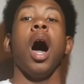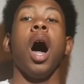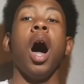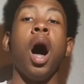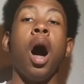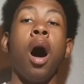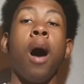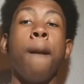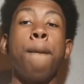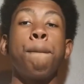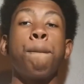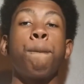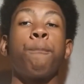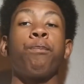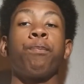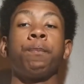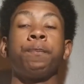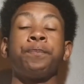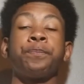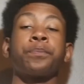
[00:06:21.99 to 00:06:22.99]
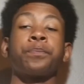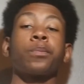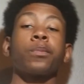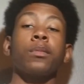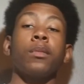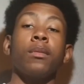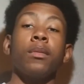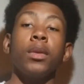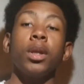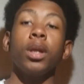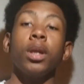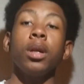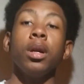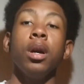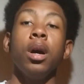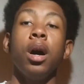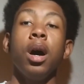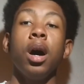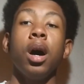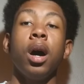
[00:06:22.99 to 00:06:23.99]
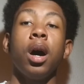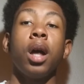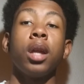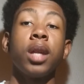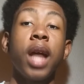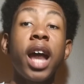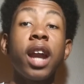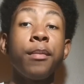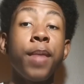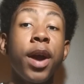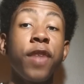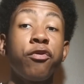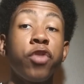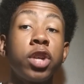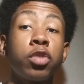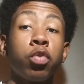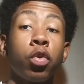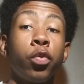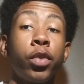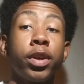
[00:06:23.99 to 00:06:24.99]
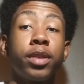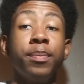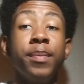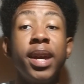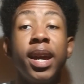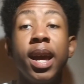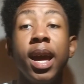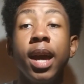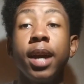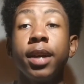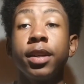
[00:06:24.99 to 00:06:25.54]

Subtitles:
A lot of my friends were with me.